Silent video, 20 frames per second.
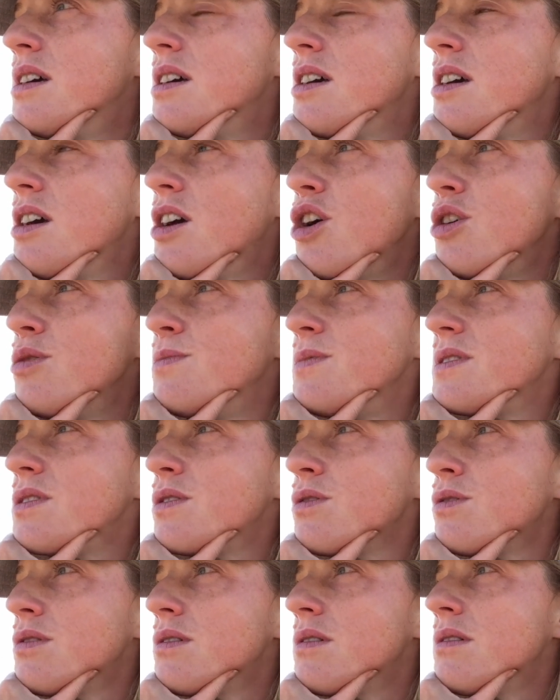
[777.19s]

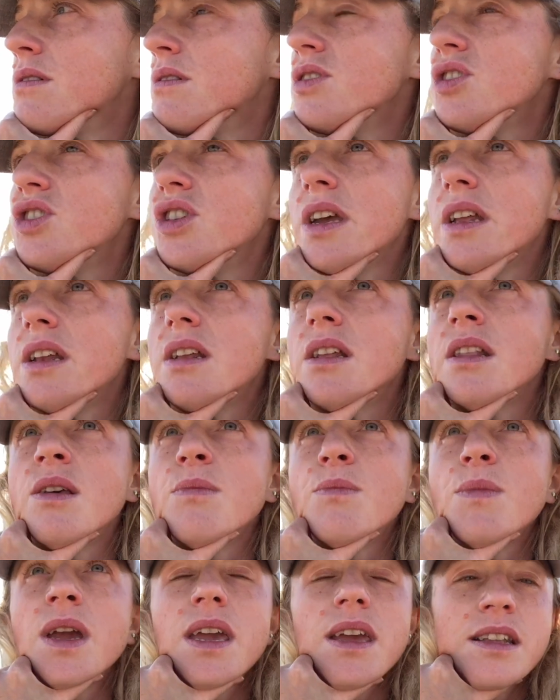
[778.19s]
homeschool shit, and then
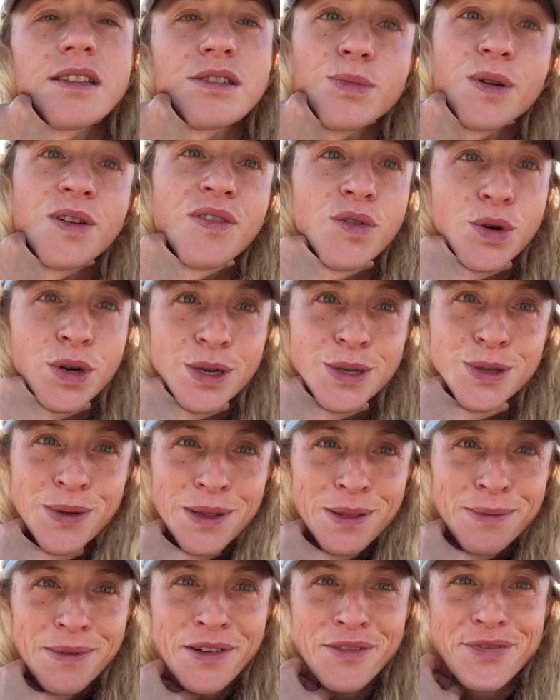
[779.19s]
my kids will be furious
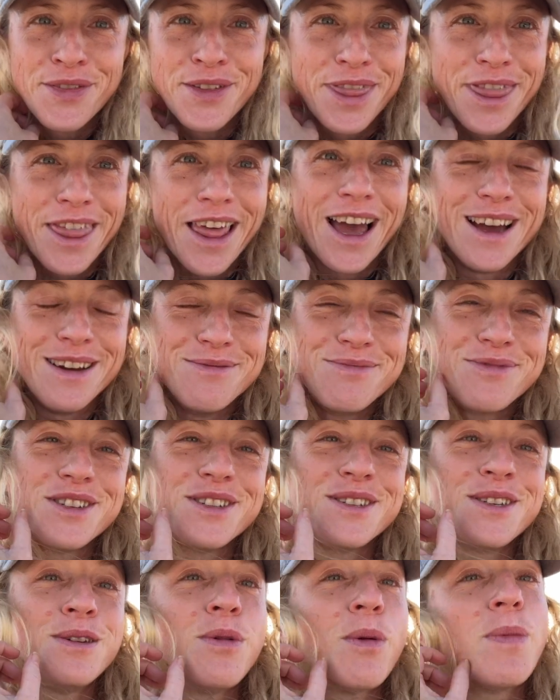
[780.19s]
with me for that,
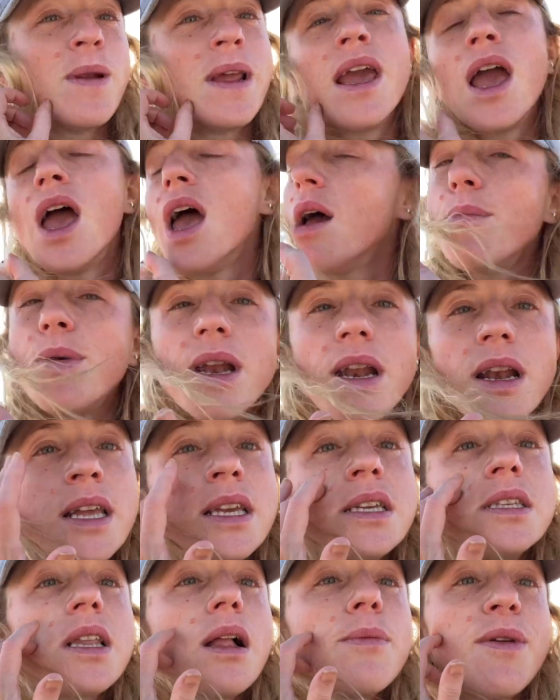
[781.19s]
presumably. But at
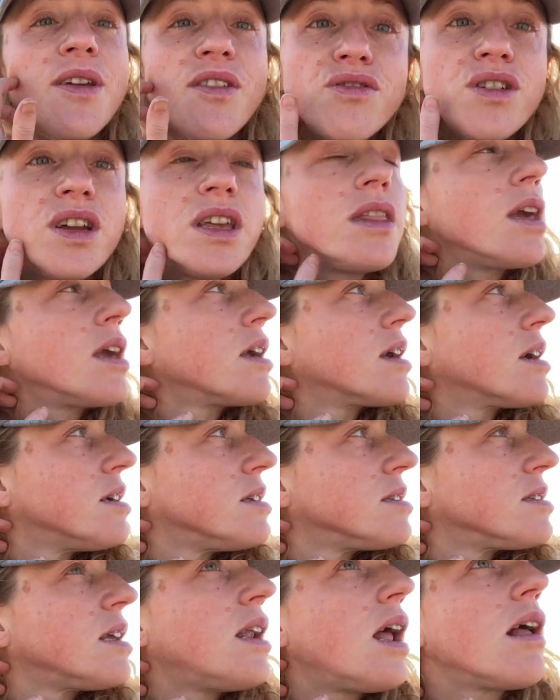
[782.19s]
least they'll be free
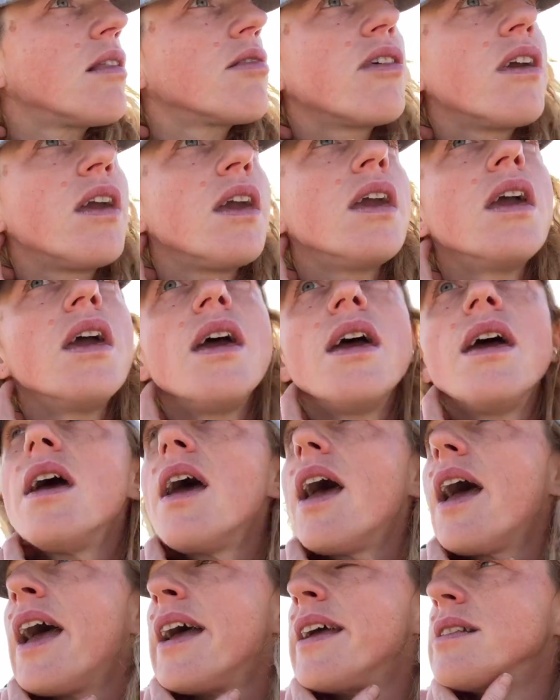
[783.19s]
thinkers and healthy
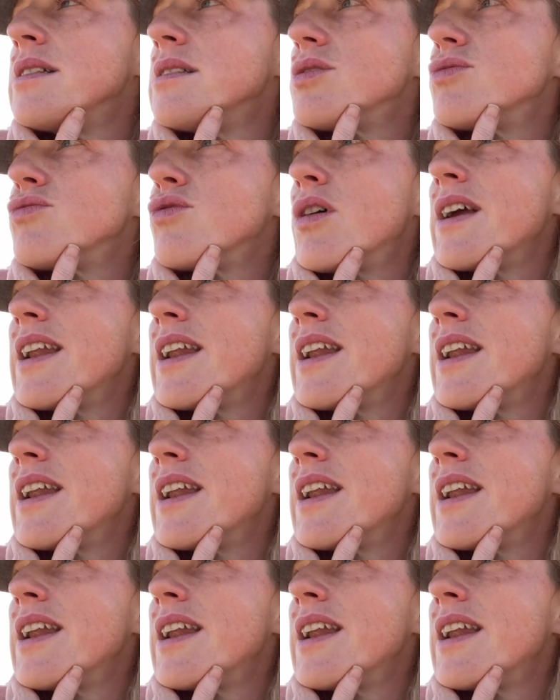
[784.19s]
and strong and